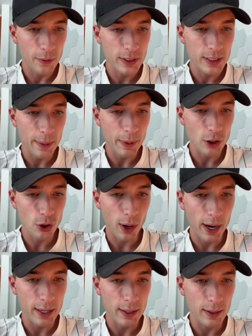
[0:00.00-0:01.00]
Every time I
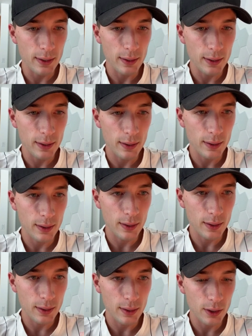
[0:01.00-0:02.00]
try to
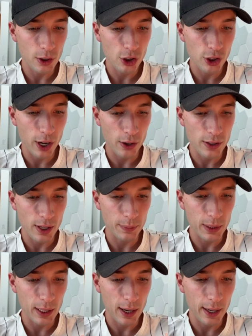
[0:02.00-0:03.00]
share
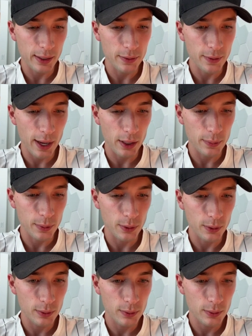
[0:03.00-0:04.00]
something highly
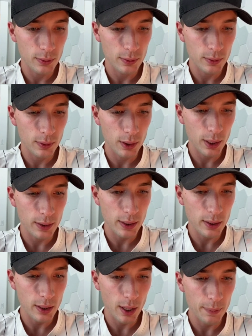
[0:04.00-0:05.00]
valuable, I
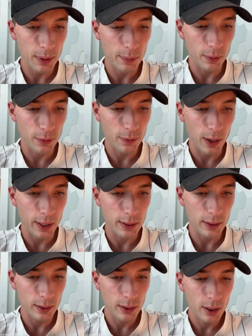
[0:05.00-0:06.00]
tend to not be able to find
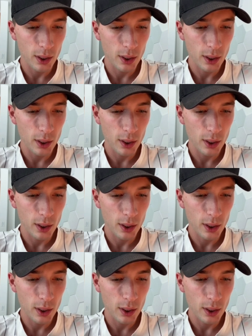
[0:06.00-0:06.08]
it.